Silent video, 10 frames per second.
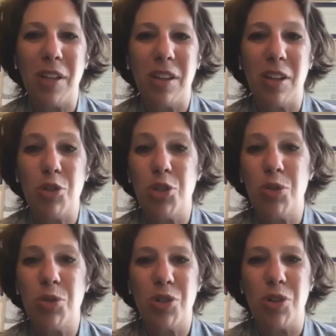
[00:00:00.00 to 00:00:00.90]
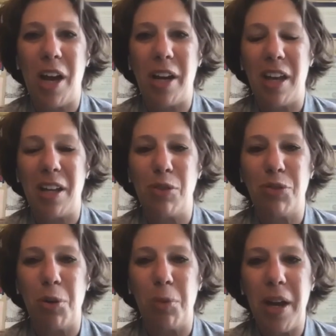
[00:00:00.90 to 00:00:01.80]
that their students are not getting the
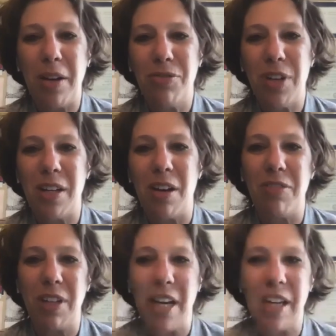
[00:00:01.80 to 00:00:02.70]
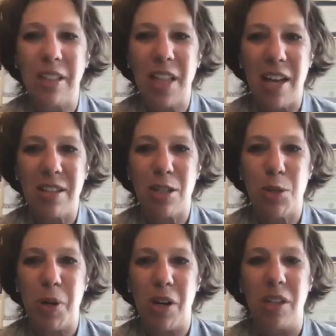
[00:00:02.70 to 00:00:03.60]
full benefit of an in-class
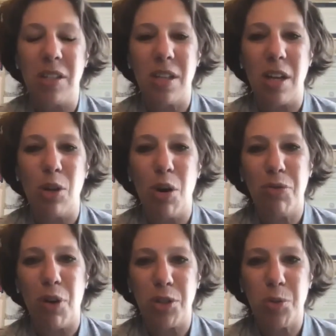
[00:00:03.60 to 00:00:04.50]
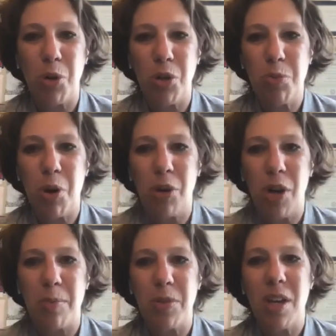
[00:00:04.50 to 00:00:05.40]
experience and no fall sports
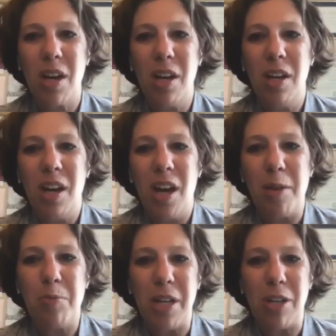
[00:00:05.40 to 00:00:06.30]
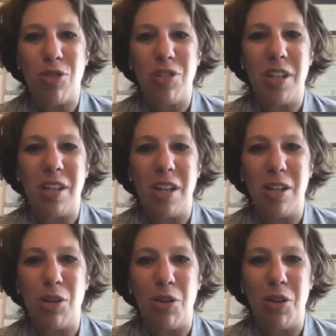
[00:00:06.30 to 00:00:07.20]
programs. I'd be interested
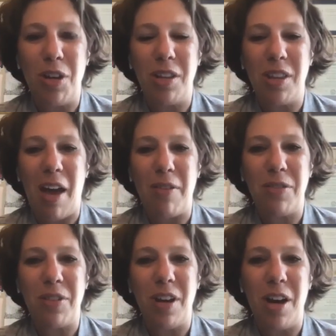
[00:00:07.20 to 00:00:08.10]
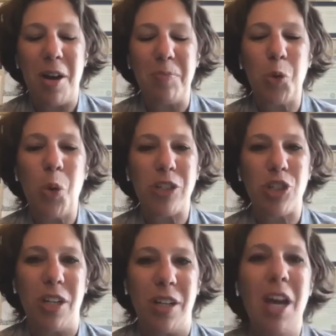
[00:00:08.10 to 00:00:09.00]
in in that um,
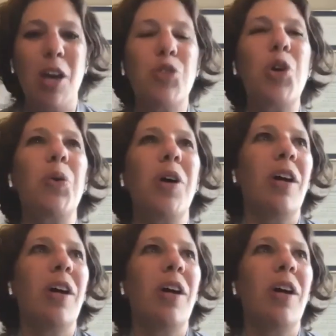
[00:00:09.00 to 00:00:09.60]
question. So